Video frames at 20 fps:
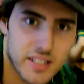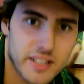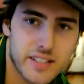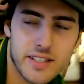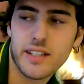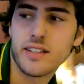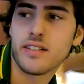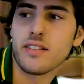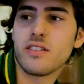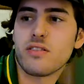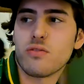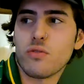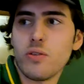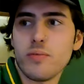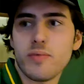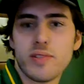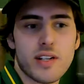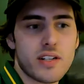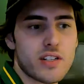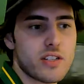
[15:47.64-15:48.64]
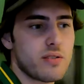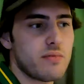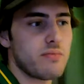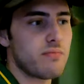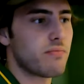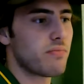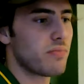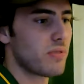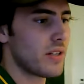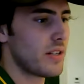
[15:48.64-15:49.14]
as I said, this room is
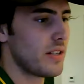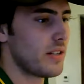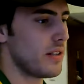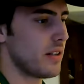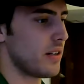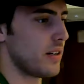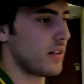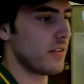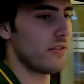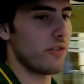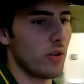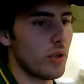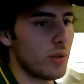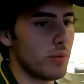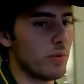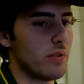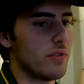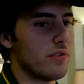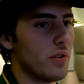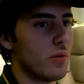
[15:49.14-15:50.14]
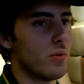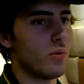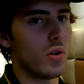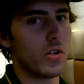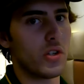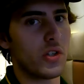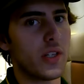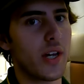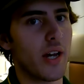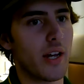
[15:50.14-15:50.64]
actually pretty uh, affordable for
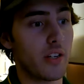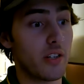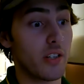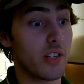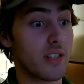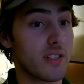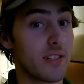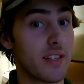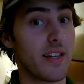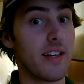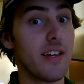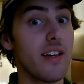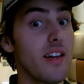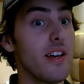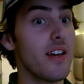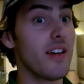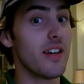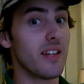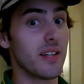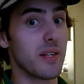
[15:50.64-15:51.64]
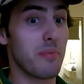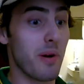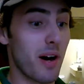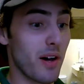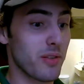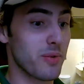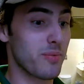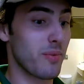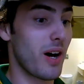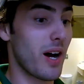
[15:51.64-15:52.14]
what you get. And you can see the
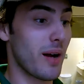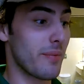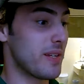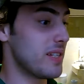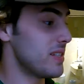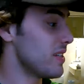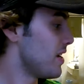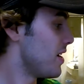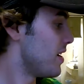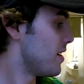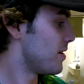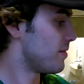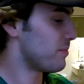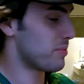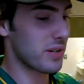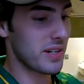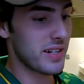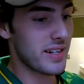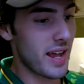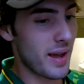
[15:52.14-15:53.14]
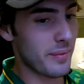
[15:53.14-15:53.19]
bathroom behind me is pretty